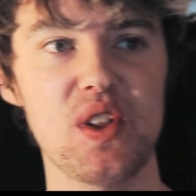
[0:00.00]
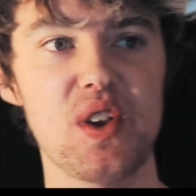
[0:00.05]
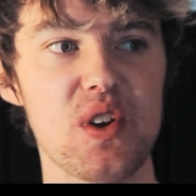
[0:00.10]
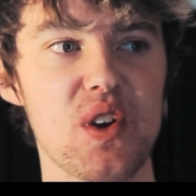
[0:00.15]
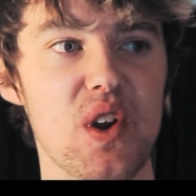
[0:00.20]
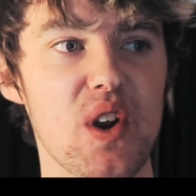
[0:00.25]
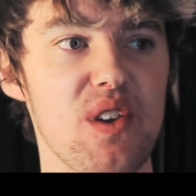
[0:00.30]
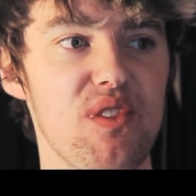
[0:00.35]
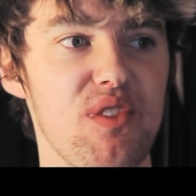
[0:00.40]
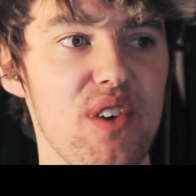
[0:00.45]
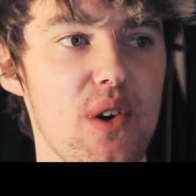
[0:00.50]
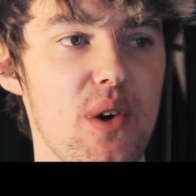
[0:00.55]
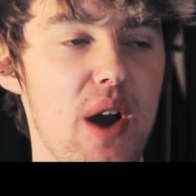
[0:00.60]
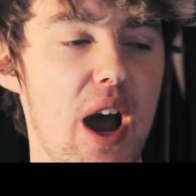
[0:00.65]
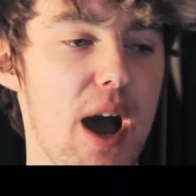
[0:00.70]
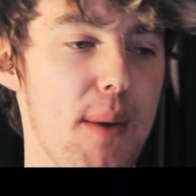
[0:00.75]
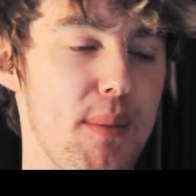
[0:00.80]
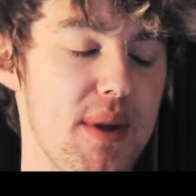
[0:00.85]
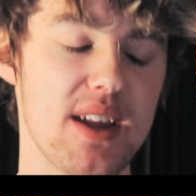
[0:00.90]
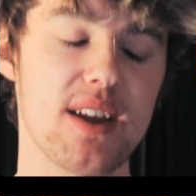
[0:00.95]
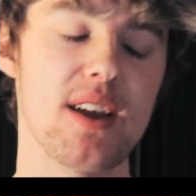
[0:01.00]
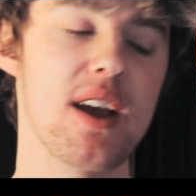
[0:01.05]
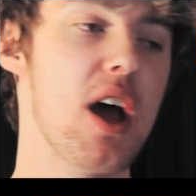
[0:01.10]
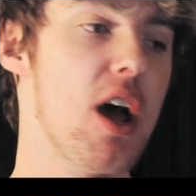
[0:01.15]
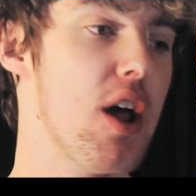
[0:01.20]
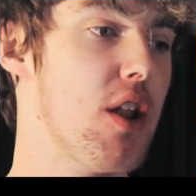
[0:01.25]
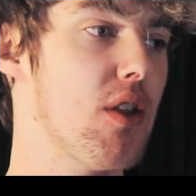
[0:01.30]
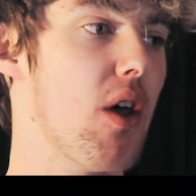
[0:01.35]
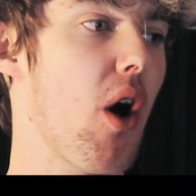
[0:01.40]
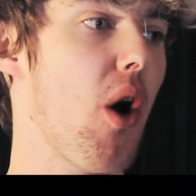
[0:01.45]
you're not a real ARMY.
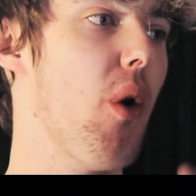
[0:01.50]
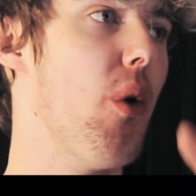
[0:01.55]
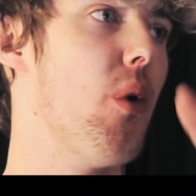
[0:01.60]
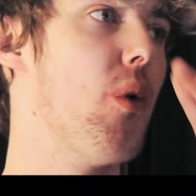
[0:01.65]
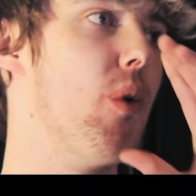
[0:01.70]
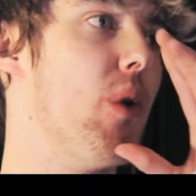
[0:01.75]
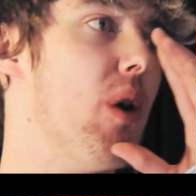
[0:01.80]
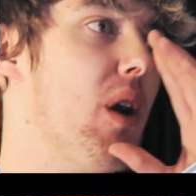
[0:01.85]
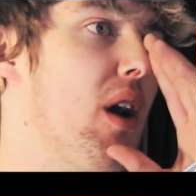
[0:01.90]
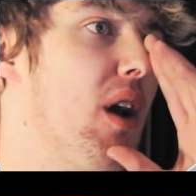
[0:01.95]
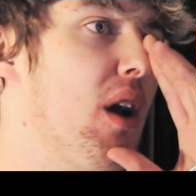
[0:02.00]
No,